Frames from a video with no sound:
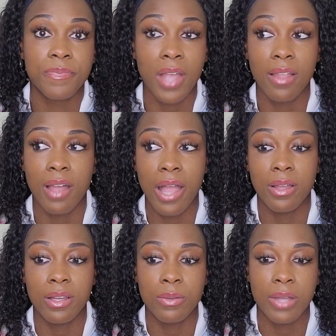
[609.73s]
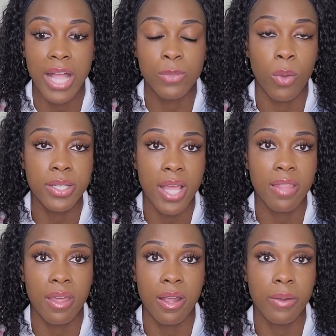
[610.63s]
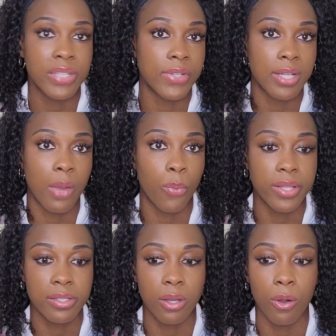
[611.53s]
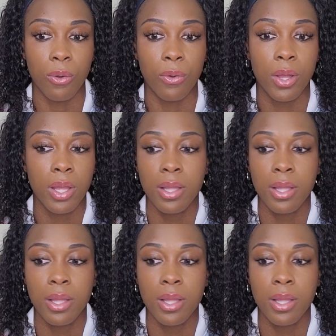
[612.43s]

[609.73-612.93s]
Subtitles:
I had one day there, Tiffany and I went to go